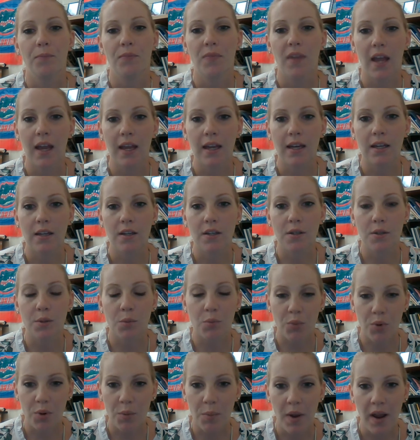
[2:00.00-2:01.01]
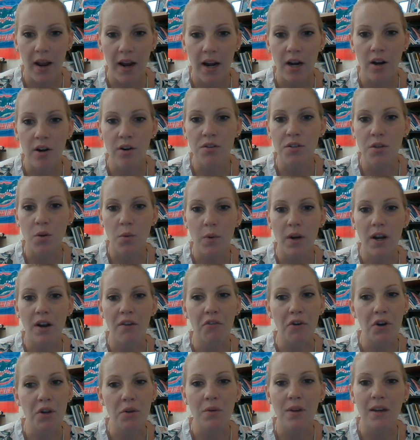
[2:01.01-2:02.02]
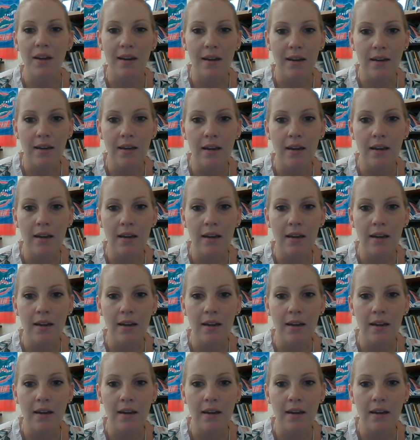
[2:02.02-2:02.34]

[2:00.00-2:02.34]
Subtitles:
and prepared. So whenever you get in